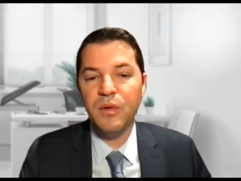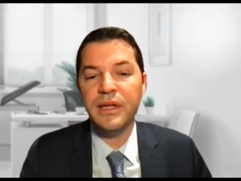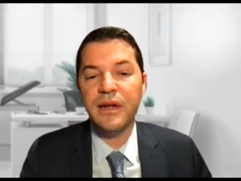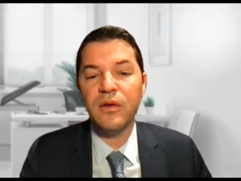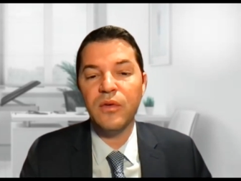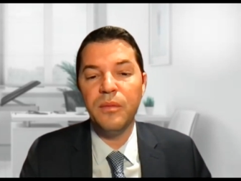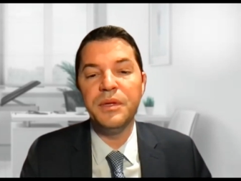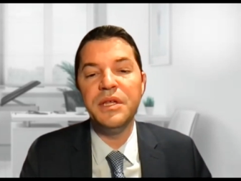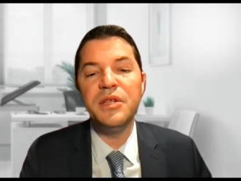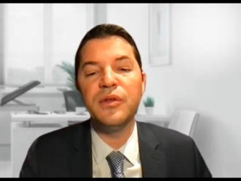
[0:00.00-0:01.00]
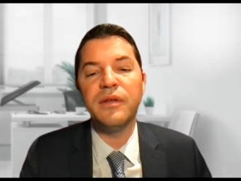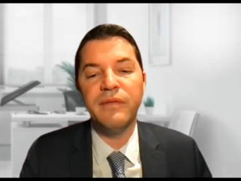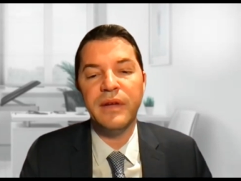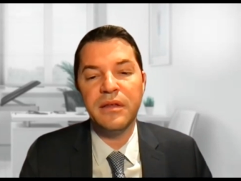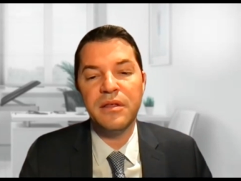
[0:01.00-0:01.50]
what are competition
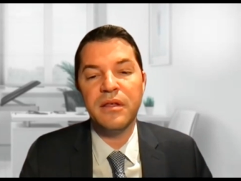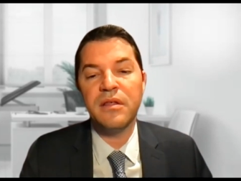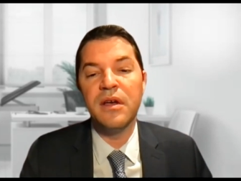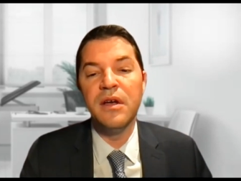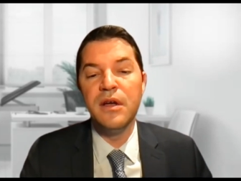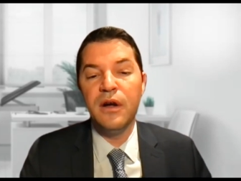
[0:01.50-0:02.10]
advantages